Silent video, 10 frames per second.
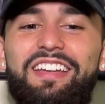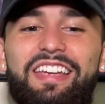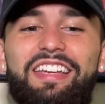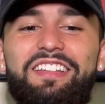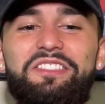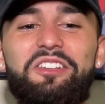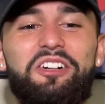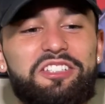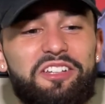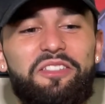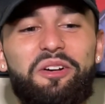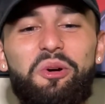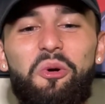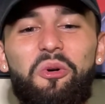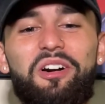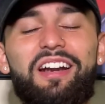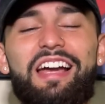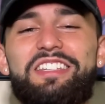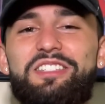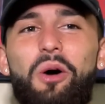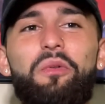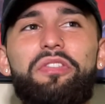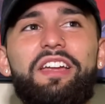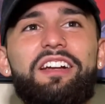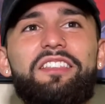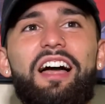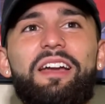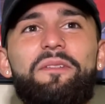looks on the court, I just don't think like,